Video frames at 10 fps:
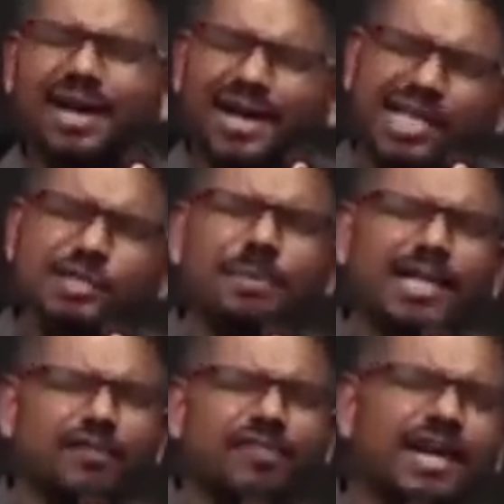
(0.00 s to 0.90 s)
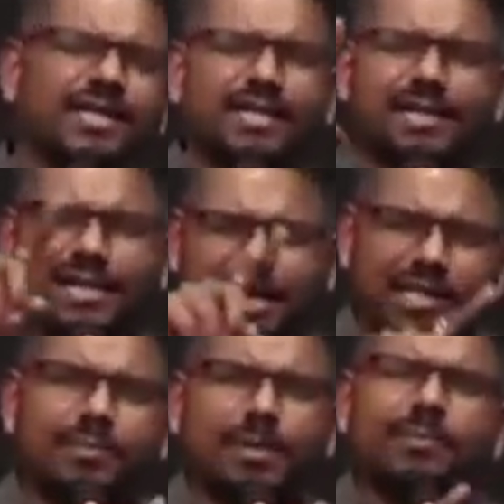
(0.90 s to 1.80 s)
Respect the fact that there are
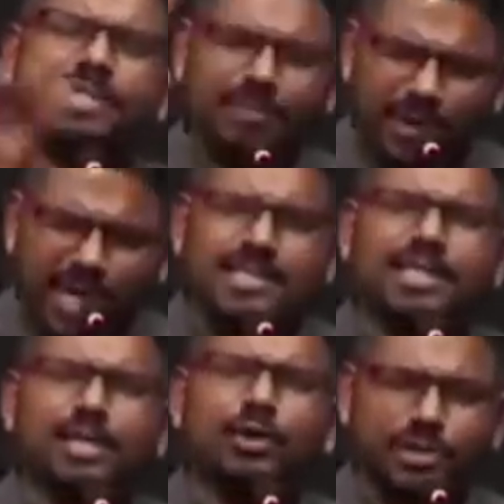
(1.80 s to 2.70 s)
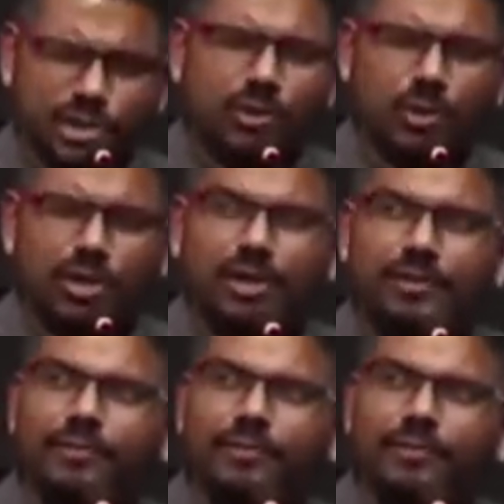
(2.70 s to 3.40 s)
other members. I'm answering your question. Hold on.